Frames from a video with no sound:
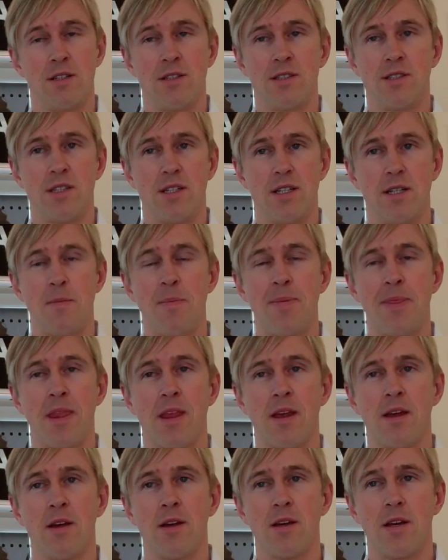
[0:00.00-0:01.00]
And
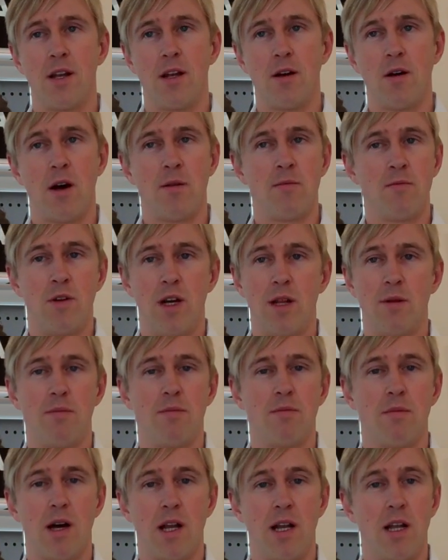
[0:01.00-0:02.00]

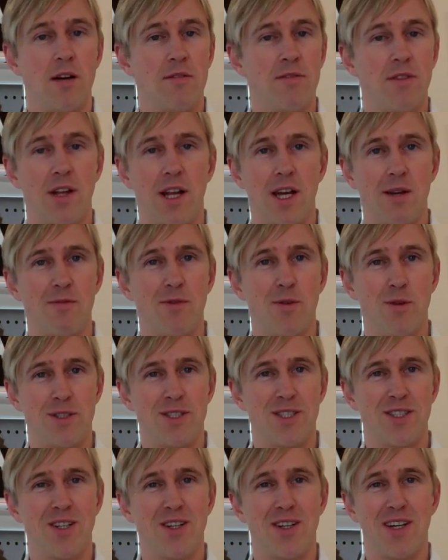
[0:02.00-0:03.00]
I love the name
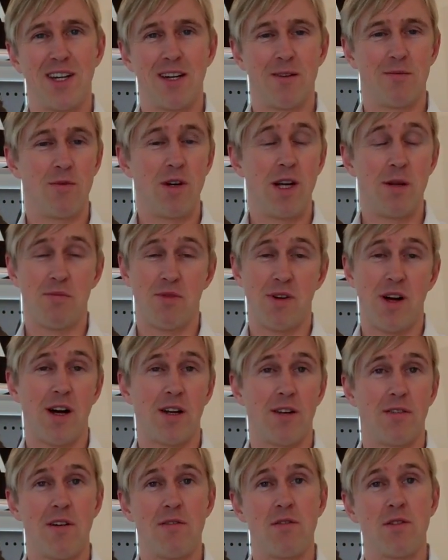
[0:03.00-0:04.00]
Fortune Cookie. I'm really
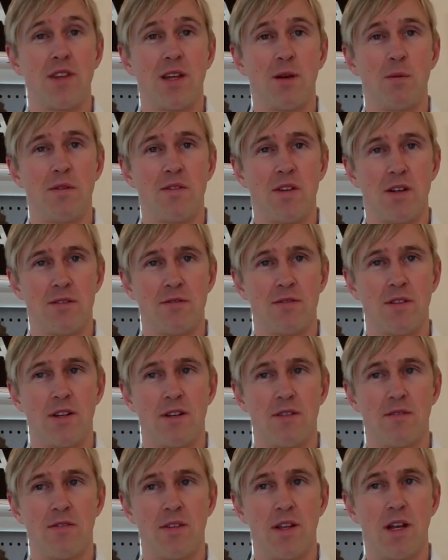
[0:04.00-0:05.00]
proud of everything we've done for
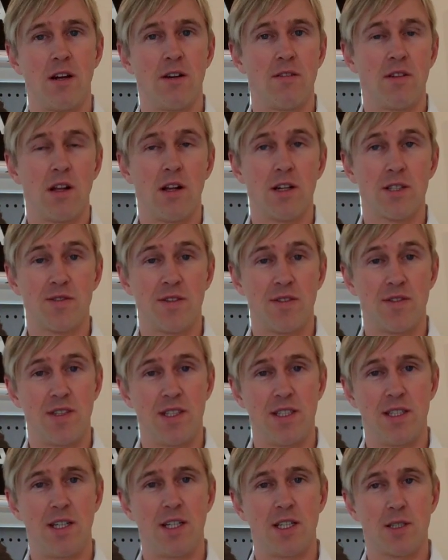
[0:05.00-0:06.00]
over the last
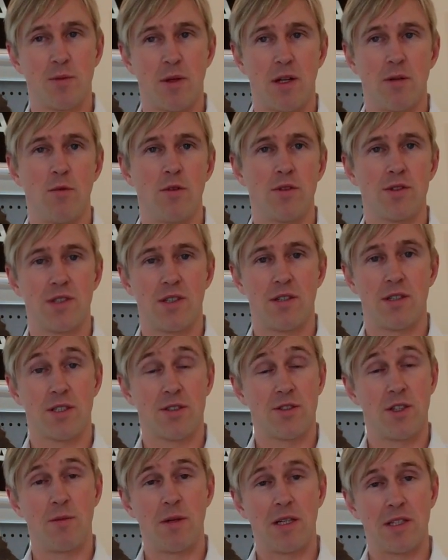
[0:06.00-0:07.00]
15 years, but I'm also
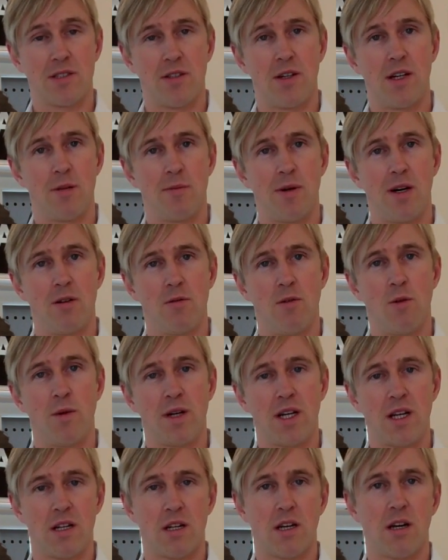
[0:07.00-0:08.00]
extremely excited about what
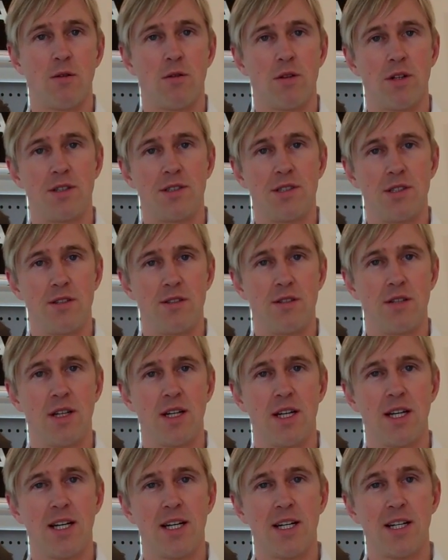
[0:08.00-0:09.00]
we're going to go on and
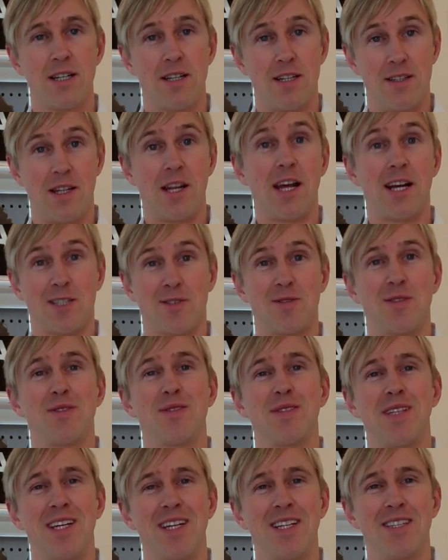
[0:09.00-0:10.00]
do in the next
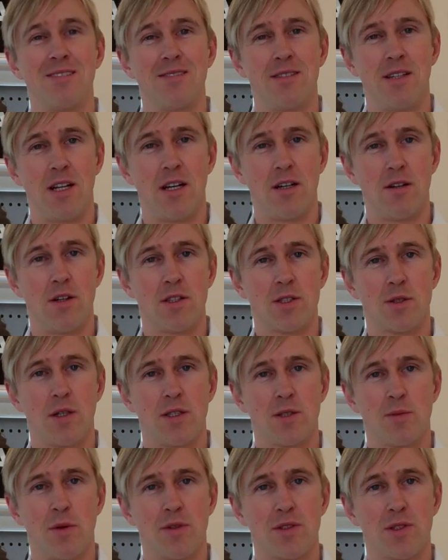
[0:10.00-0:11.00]
15,
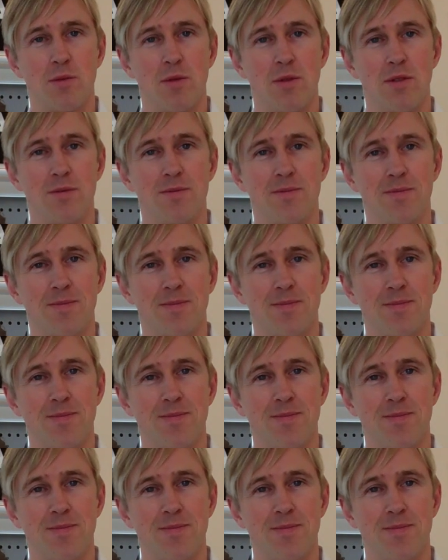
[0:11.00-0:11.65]
as possible.